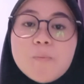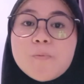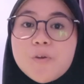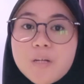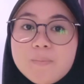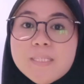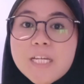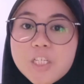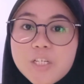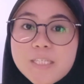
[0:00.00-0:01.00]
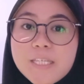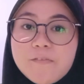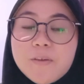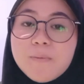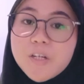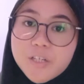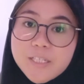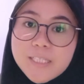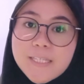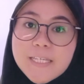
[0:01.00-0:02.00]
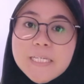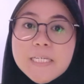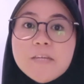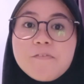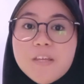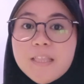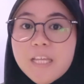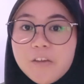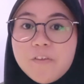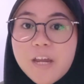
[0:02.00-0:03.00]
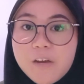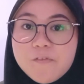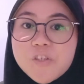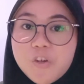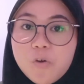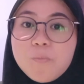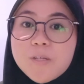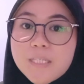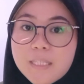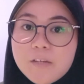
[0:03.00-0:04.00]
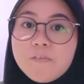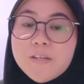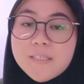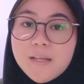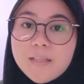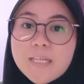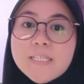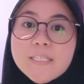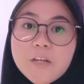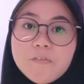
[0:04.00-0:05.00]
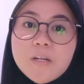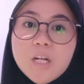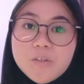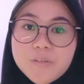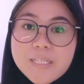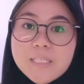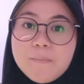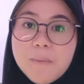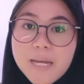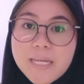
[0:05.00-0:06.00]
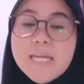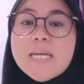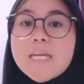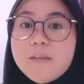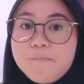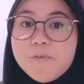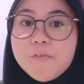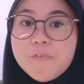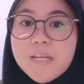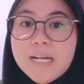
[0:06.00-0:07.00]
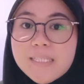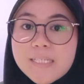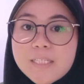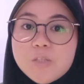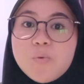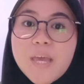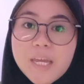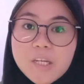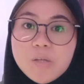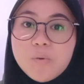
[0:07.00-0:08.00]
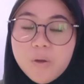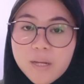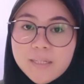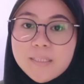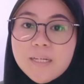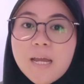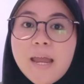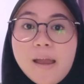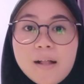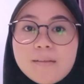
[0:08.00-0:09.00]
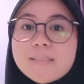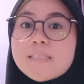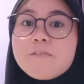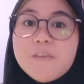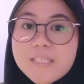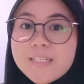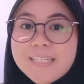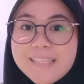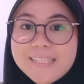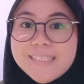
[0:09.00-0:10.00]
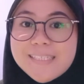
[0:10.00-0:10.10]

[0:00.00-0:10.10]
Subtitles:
Programs such as Saving Mothers, Giving Life have shown positive results in several countries by improving access to adequate health facilities.